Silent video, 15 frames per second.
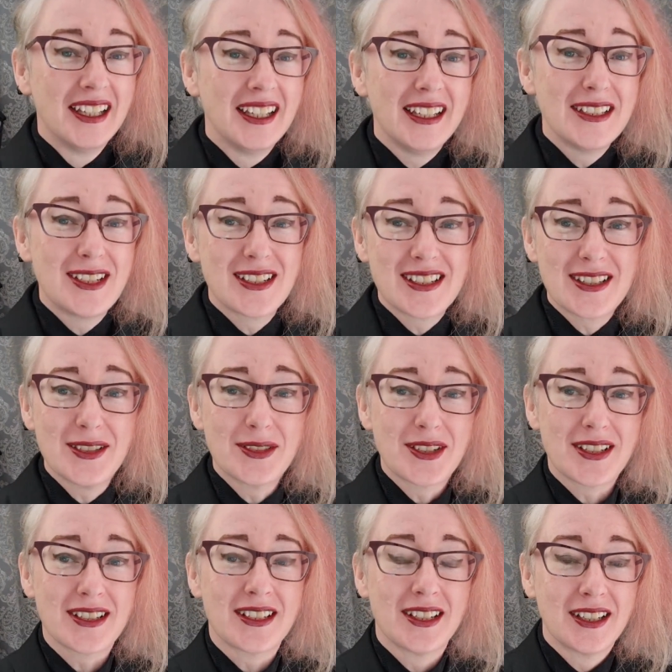It just
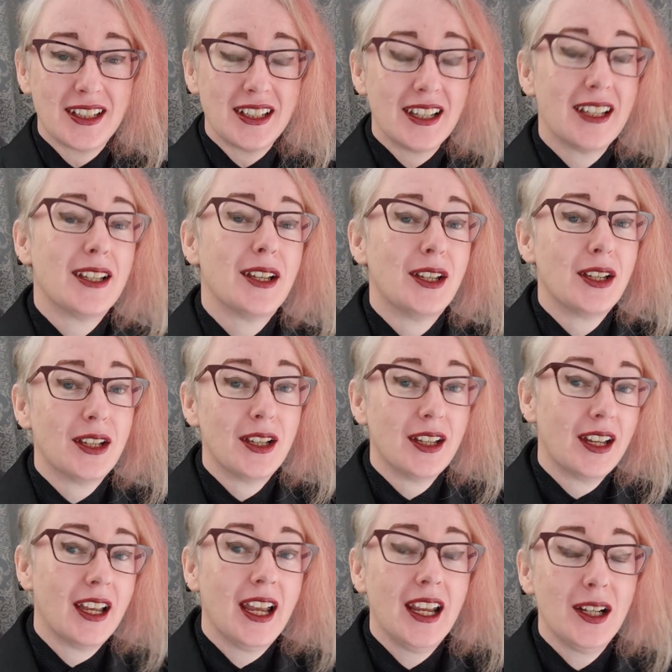looks,
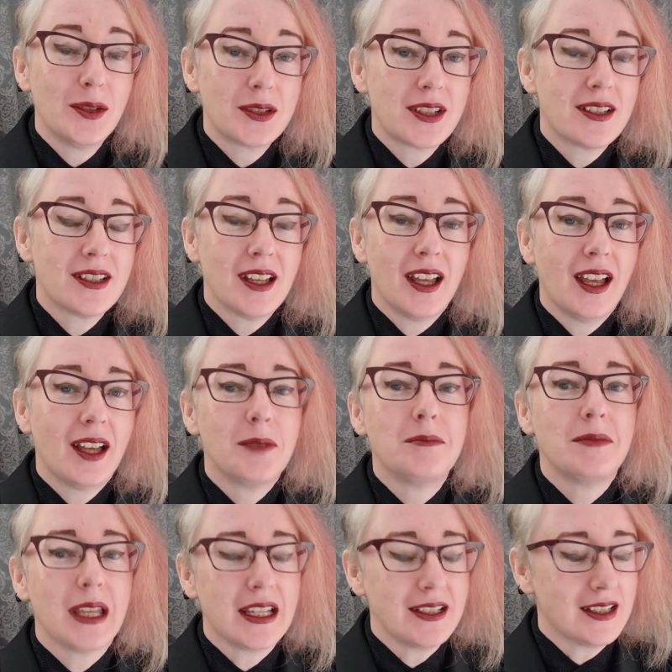it looks
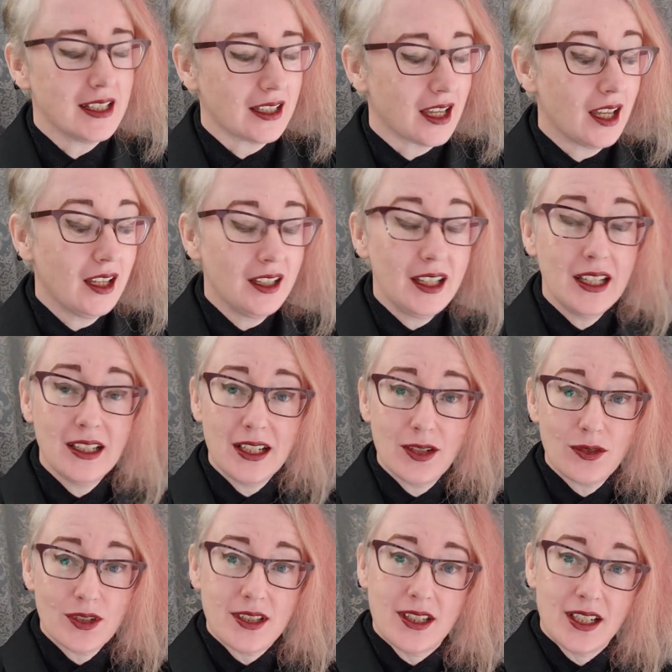amazing. And
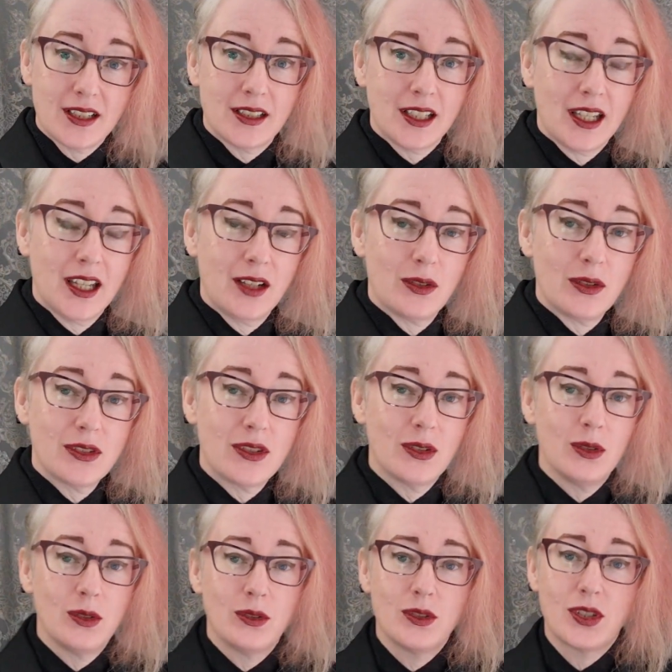interestingly, it
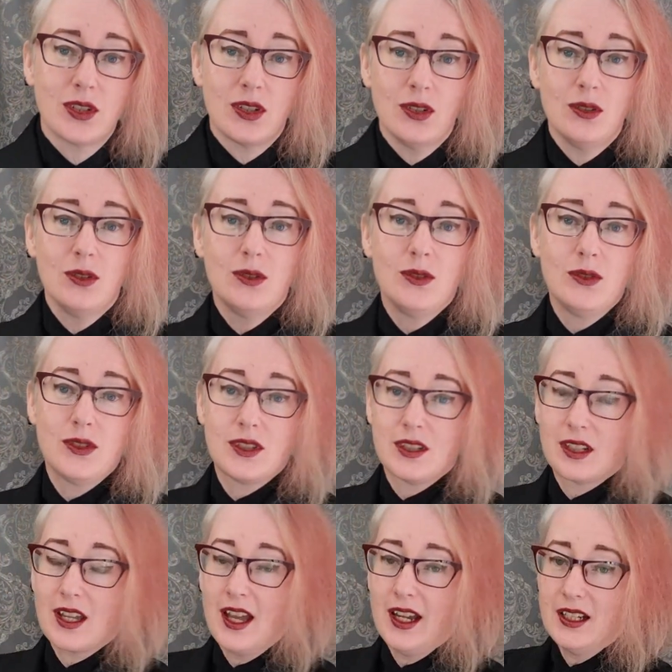also
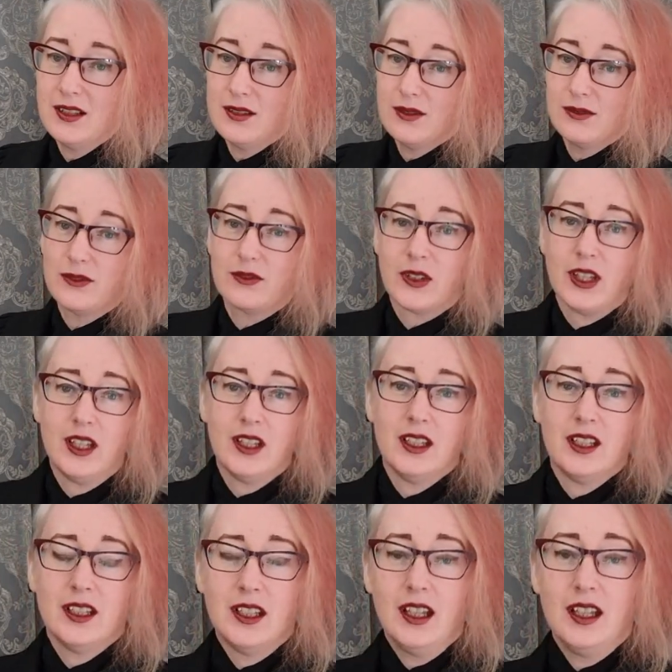skews kind of,
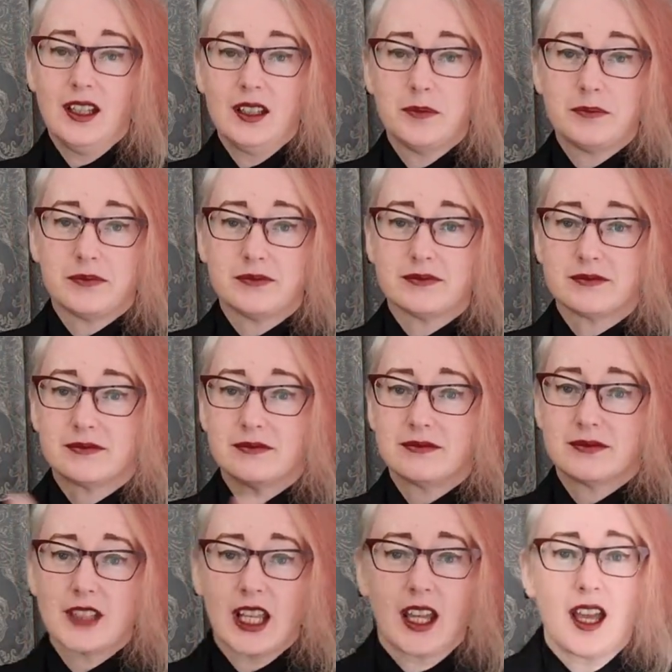
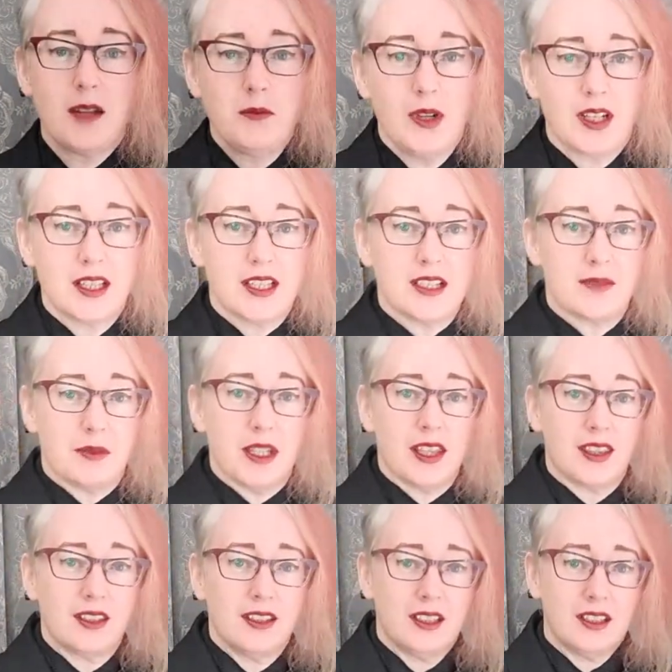like I'm wearing this
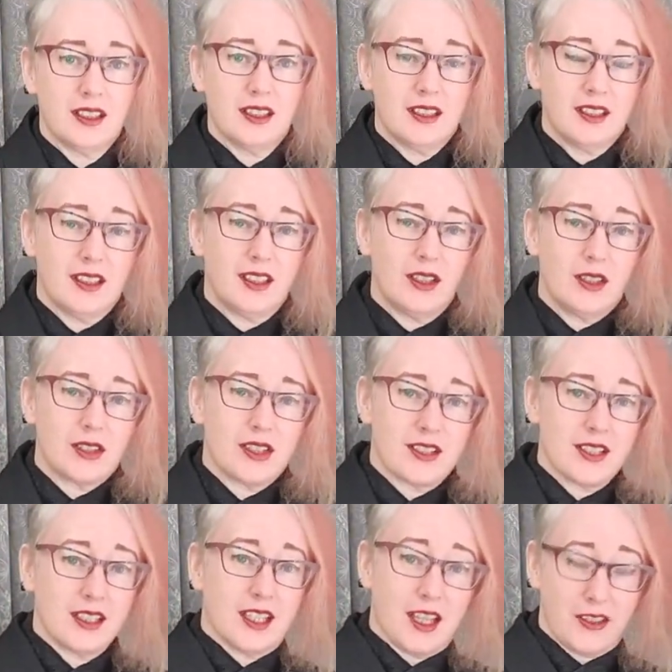with,
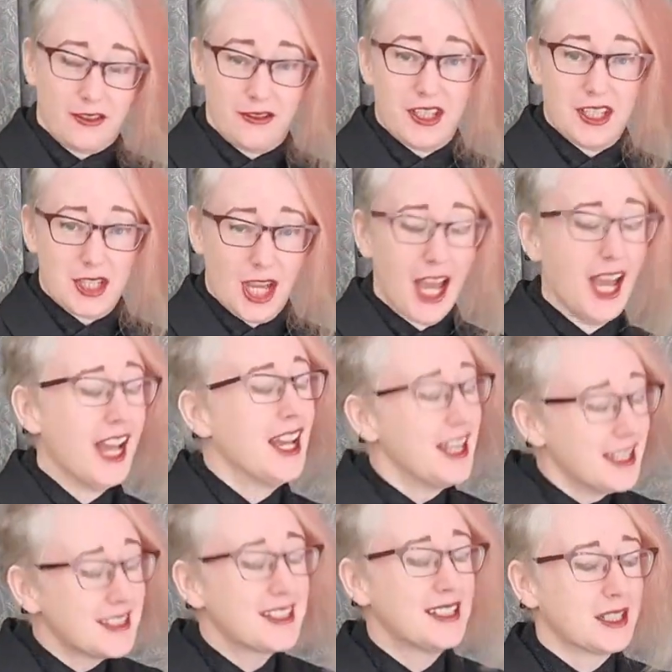honestly, a
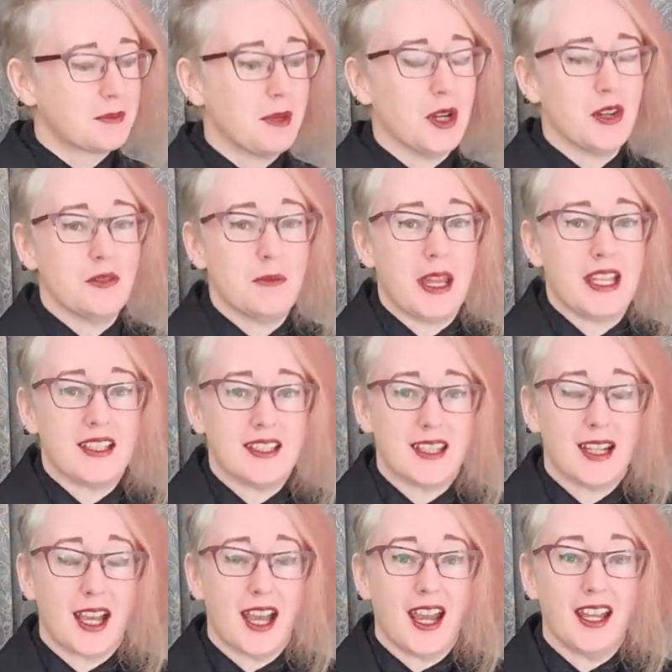fantastic pair of pants
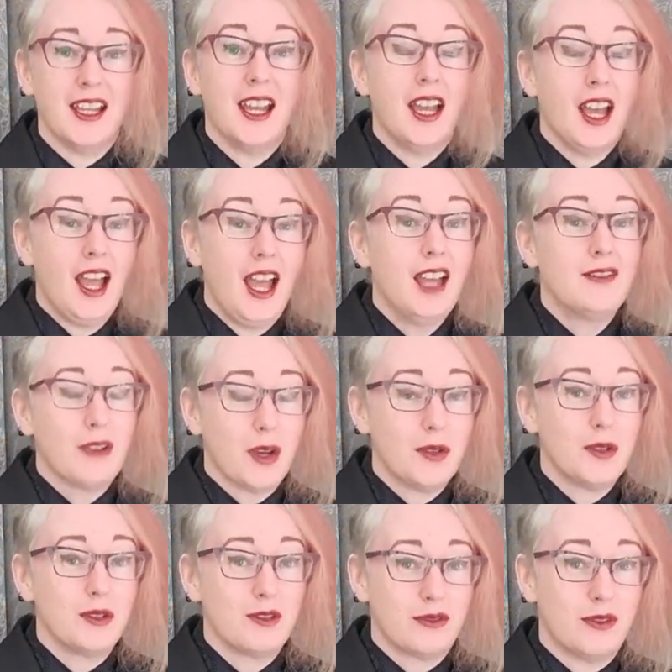that I have
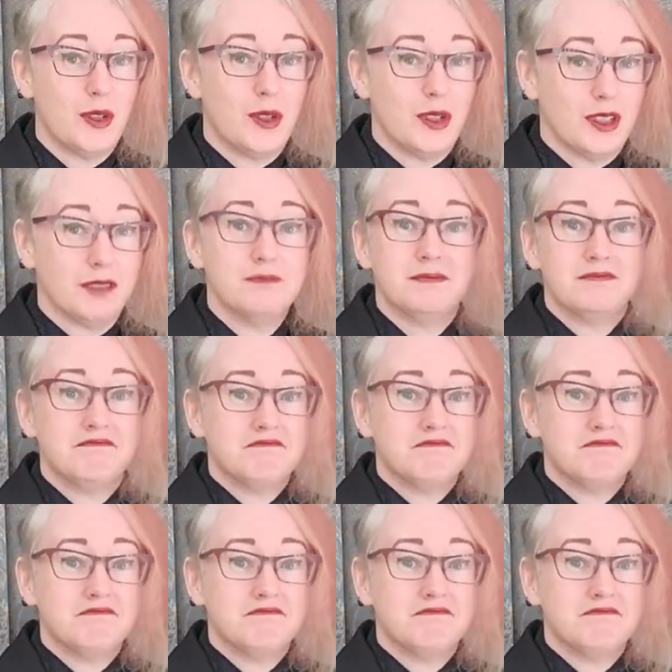owned for